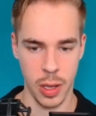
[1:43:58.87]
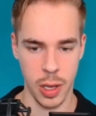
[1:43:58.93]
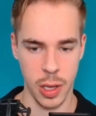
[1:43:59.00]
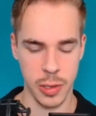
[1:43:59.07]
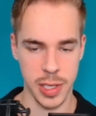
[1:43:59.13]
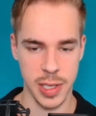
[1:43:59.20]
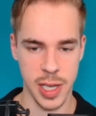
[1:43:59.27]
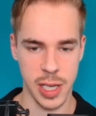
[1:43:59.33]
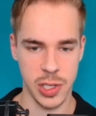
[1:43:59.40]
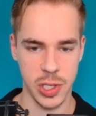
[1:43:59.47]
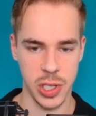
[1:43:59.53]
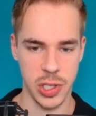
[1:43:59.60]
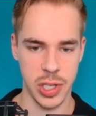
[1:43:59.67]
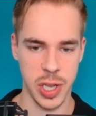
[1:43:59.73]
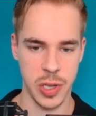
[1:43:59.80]
Oh, that
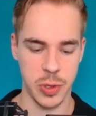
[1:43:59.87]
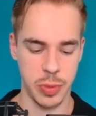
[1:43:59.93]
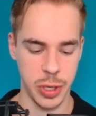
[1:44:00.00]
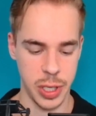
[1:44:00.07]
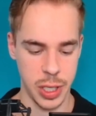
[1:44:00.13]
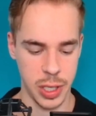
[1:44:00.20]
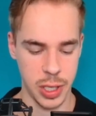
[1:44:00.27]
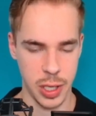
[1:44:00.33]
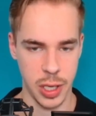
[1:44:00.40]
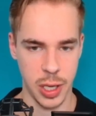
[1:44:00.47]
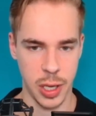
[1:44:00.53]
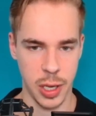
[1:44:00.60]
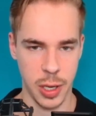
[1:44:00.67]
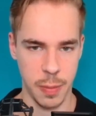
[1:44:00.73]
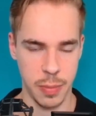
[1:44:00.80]
actually sounds pretty
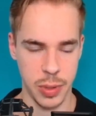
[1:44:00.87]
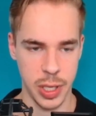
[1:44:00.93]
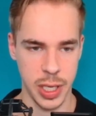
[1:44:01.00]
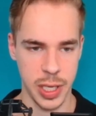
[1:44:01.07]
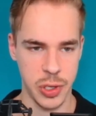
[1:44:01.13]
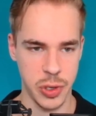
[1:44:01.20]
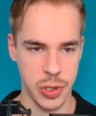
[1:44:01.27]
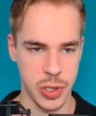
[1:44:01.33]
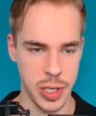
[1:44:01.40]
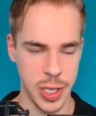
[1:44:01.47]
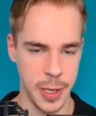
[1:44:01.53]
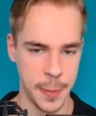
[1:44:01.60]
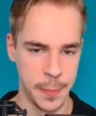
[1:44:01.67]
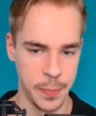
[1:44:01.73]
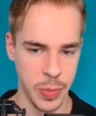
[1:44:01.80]

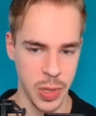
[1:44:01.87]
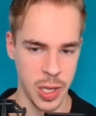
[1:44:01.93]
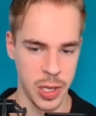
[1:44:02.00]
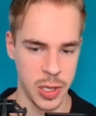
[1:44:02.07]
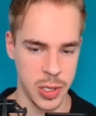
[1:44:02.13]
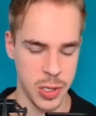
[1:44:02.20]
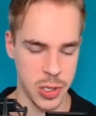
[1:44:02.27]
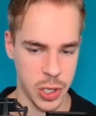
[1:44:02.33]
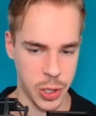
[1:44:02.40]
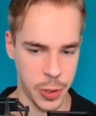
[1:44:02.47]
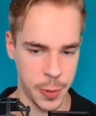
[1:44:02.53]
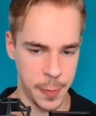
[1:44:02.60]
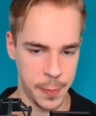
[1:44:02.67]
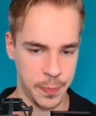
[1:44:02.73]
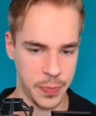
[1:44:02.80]
interesting.
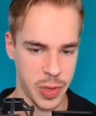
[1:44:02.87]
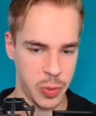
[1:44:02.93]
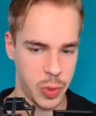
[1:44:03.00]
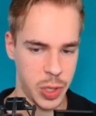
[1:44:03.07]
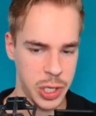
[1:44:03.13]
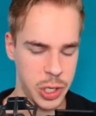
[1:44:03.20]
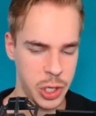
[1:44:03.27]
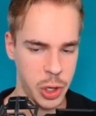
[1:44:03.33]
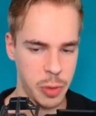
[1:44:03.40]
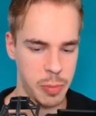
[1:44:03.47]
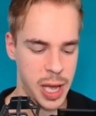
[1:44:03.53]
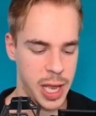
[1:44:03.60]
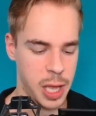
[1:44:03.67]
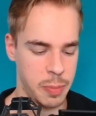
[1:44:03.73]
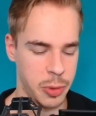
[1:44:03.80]
So, what do you know
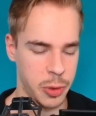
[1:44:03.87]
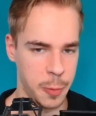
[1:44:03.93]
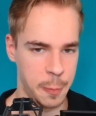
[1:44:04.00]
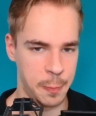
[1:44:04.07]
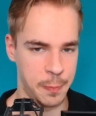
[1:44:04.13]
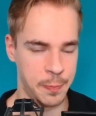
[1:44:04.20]
about Apple?